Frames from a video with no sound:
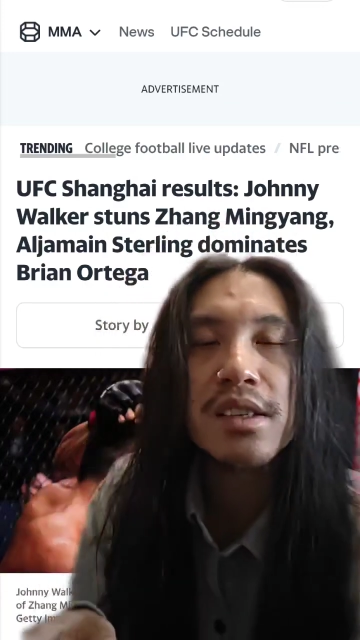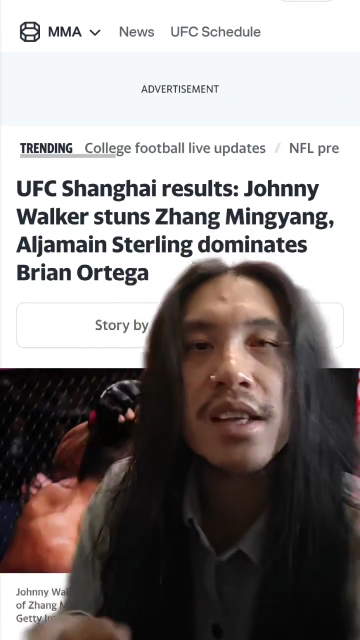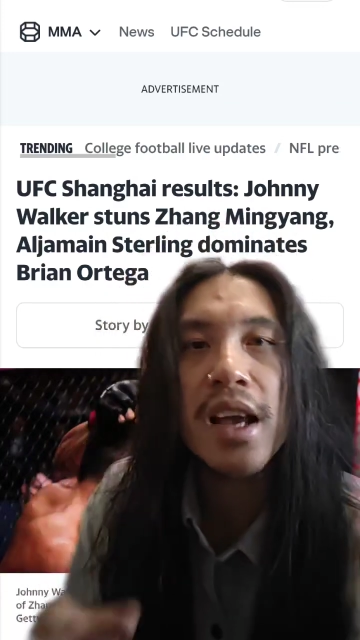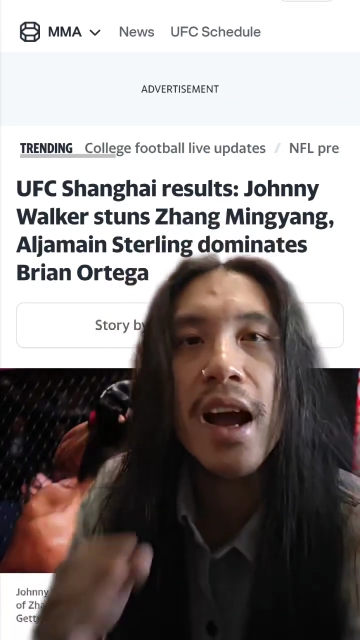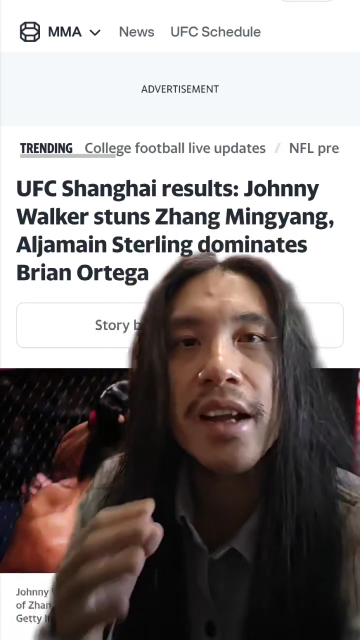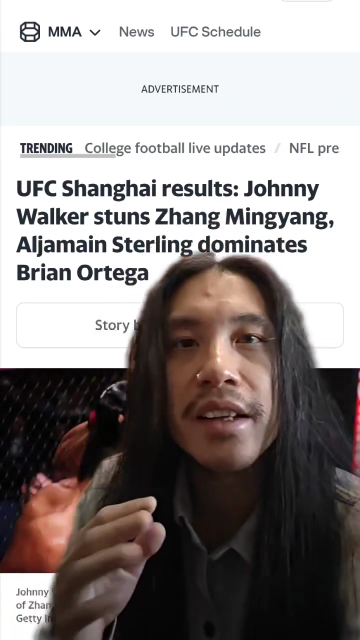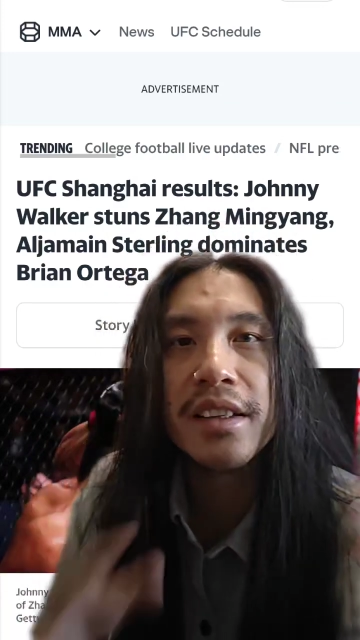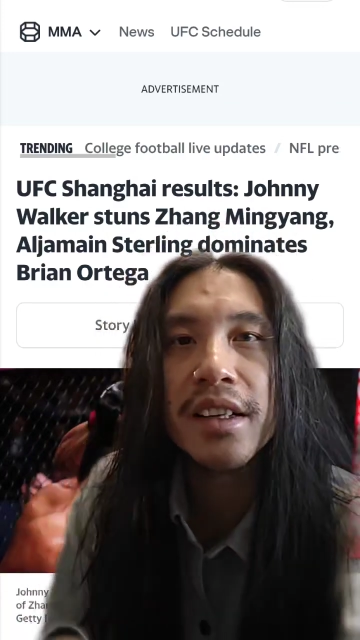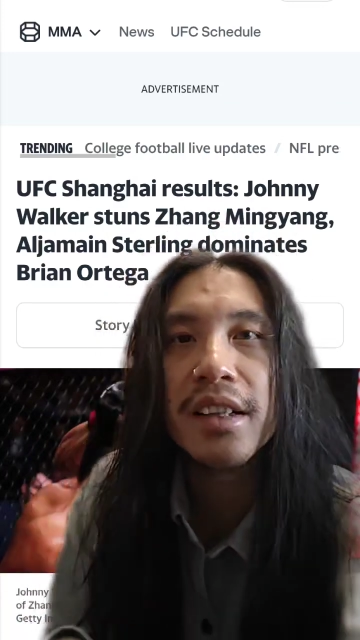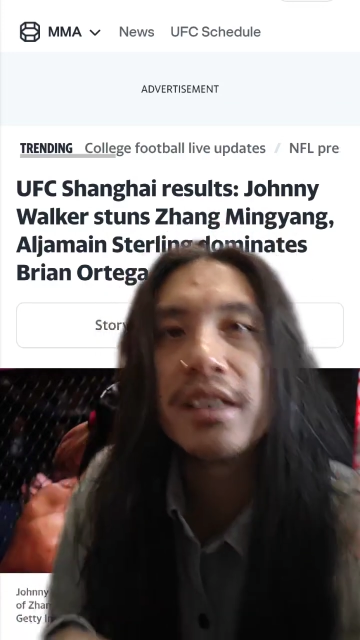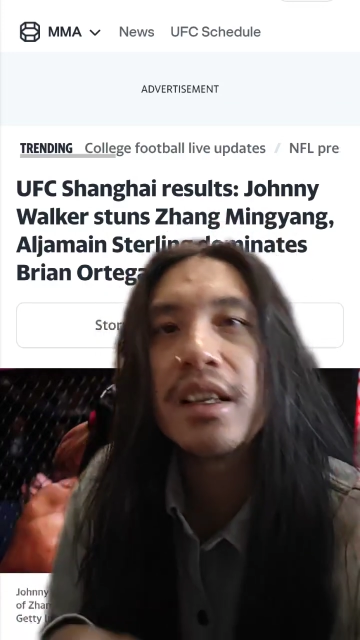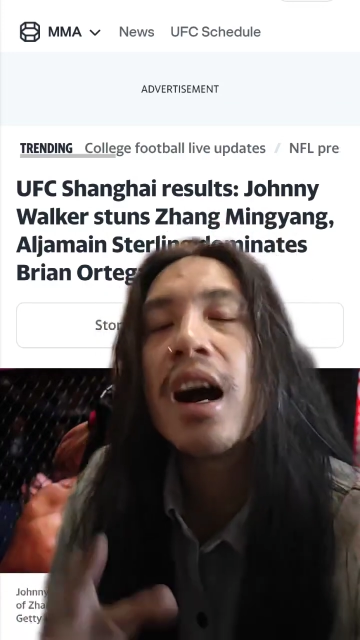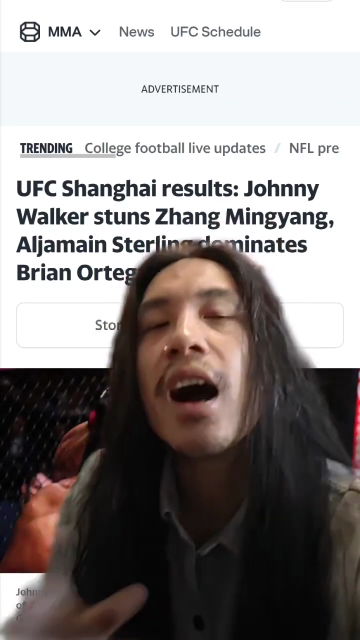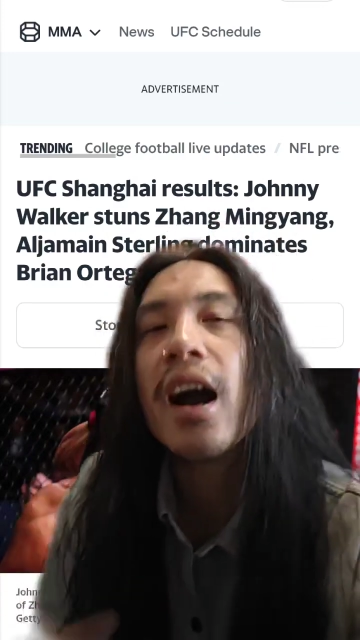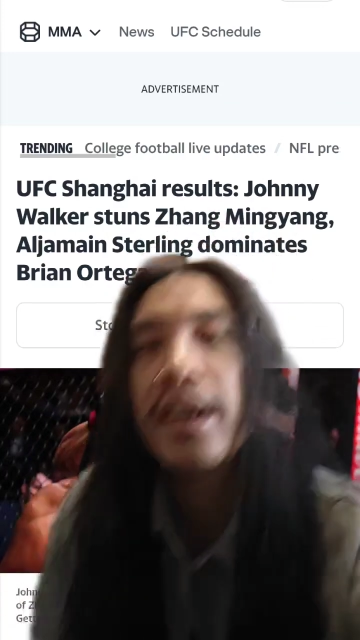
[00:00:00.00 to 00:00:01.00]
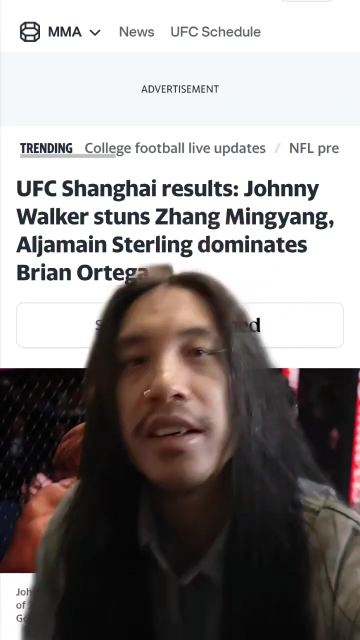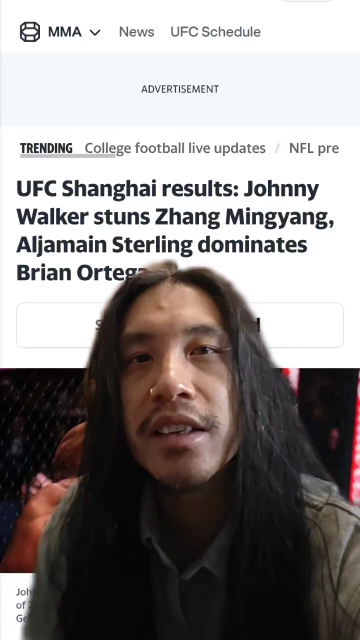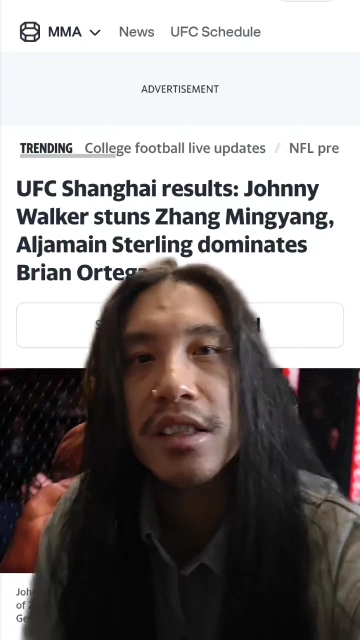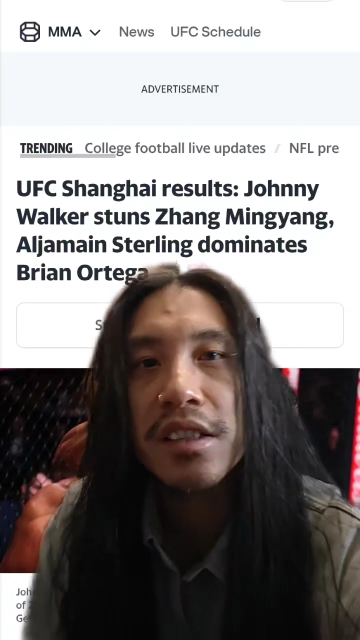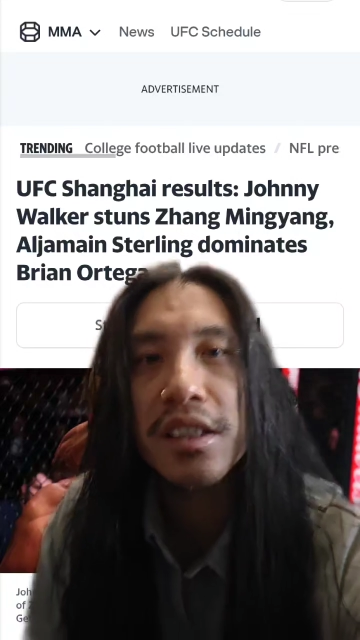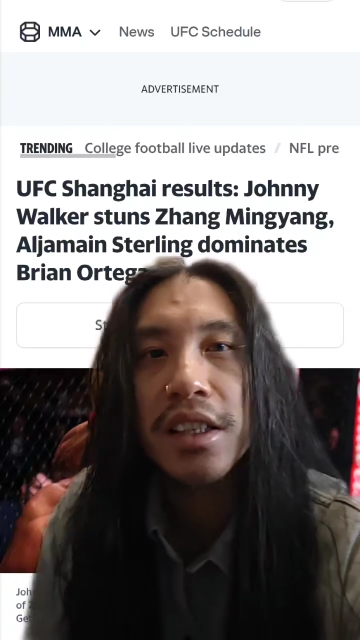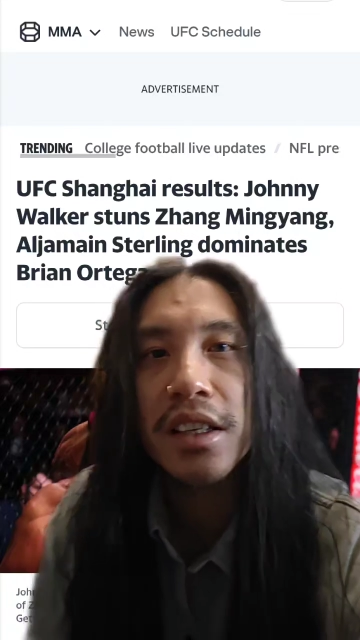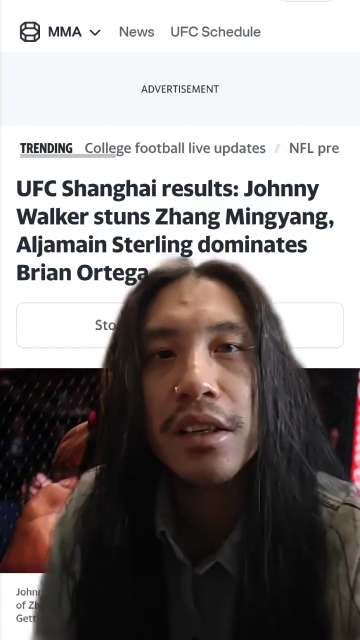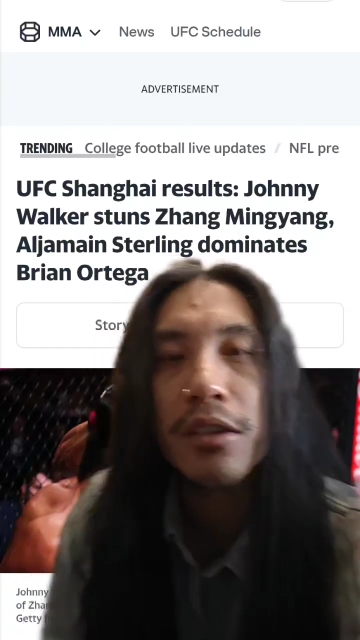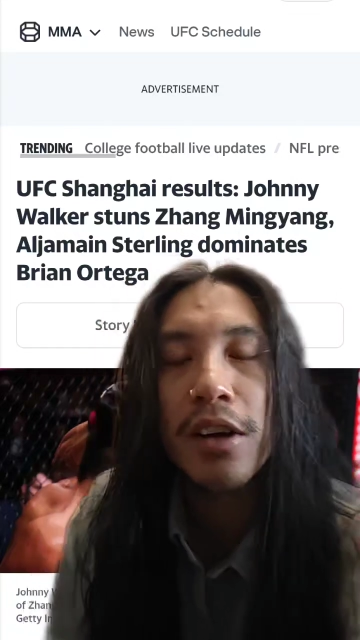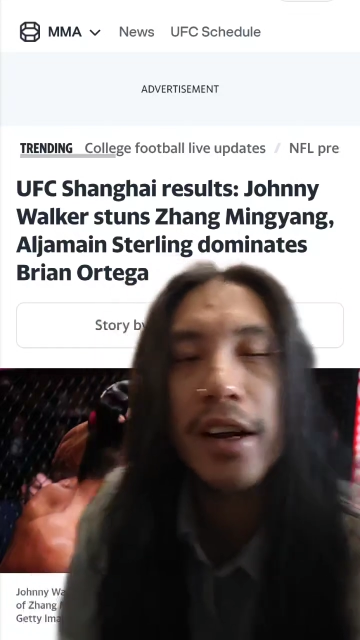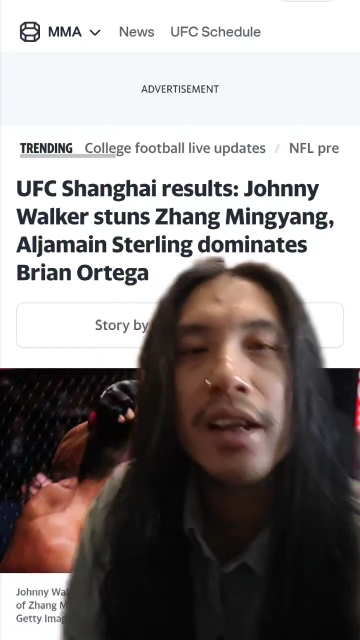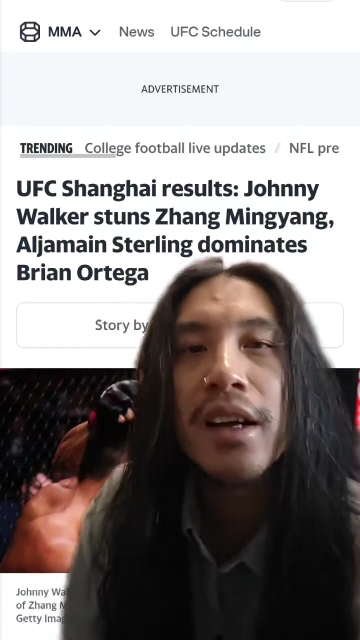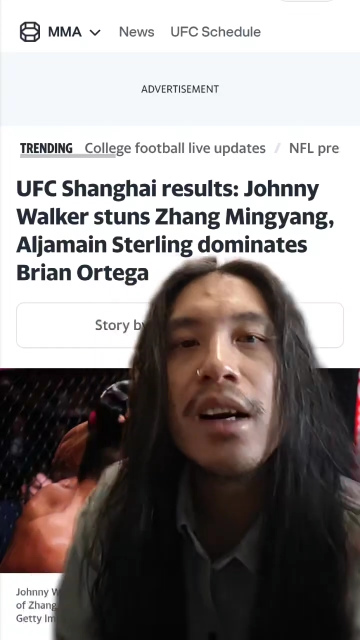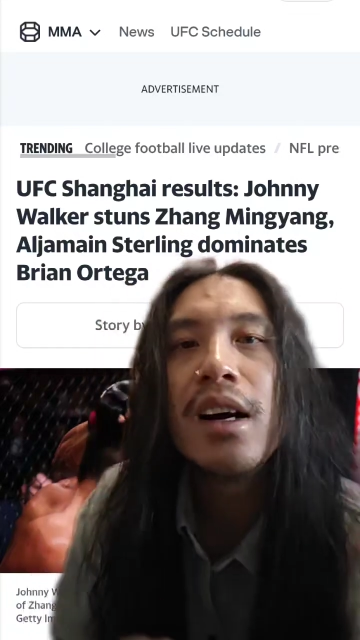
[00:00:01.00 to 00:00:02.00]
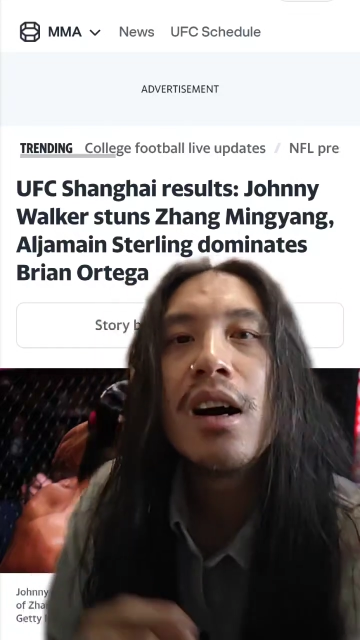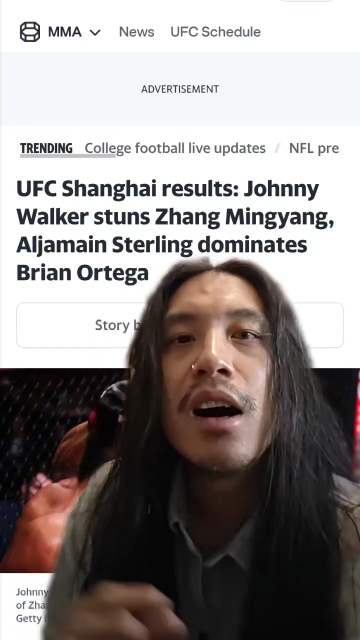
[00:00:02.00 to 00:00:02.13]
that I did kind of see, right?